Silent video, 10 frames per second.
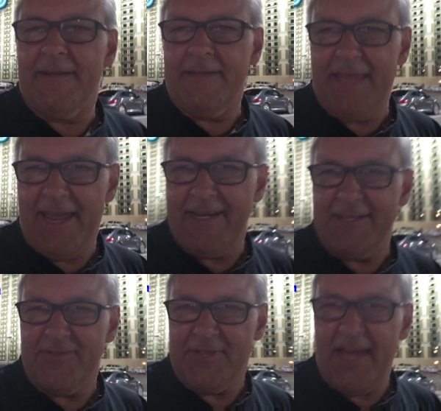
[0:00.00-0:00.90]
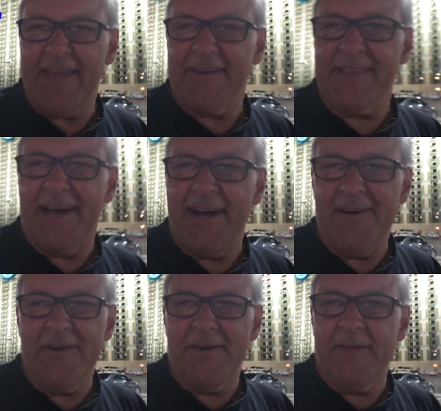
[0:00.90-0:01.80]
Dan is retired
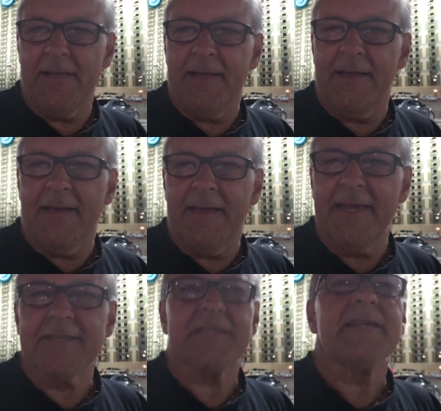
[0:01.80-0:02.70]
now. He has